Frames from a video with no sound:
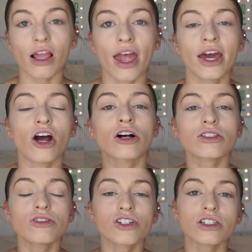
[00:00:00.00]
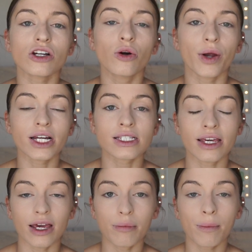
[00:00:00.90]
And also just a quick
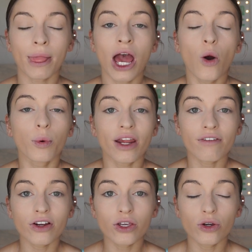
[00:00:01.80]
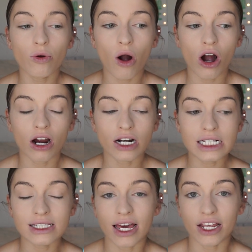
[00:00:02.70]
tip, whenever you are
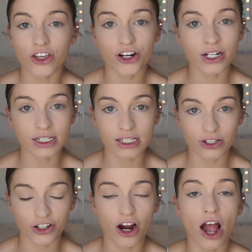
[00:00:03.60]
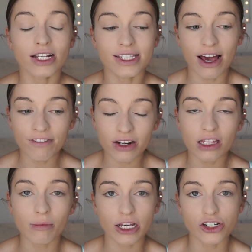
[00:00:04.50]
setting your concealer,
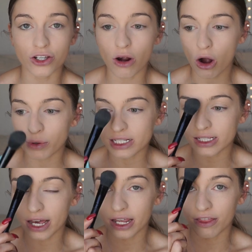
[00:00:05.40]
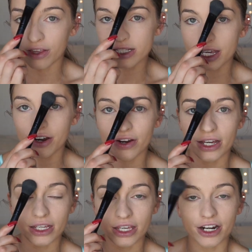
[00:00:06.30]
definitely make sure you always set in this
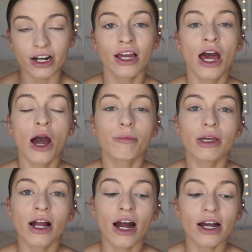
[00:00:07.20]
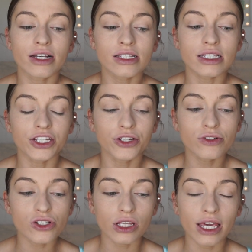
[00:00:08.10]
area here because
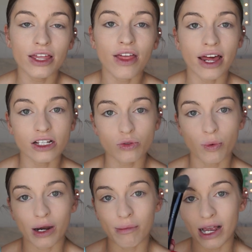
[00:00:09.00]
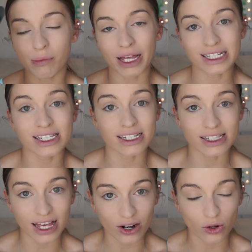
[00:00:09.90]
usually that is where makeup likes to
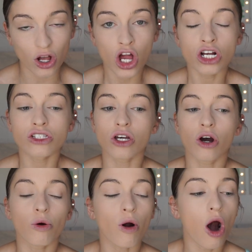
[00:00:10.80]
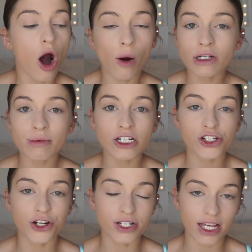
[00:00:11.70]
settle. So always make sure you're